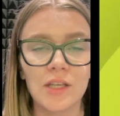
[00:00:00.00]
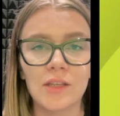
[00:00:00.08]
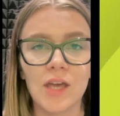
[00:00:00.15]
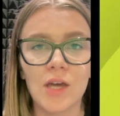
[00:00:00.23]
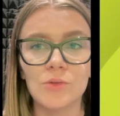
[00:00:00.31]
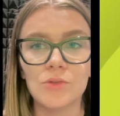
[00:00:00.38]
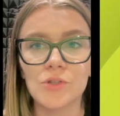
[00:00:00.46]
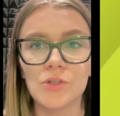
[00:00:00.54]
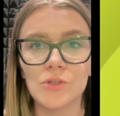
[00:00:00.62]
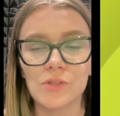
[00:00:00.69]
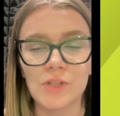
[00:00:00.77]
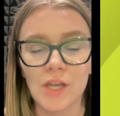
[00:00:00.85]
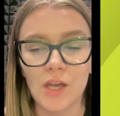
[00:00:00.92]
and how to
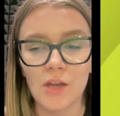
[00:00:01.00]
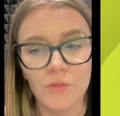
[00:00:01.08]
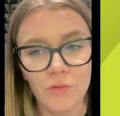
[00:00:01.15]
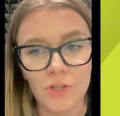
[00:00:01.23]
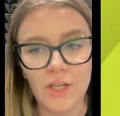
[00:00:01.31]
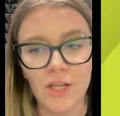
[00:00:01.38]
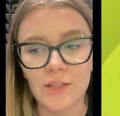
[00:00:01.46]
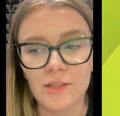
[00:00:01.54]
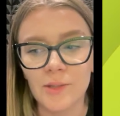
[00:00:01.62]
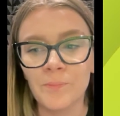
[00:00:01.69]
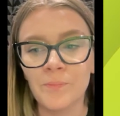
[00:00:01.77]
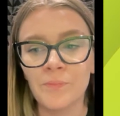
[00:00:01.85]
use AI for that.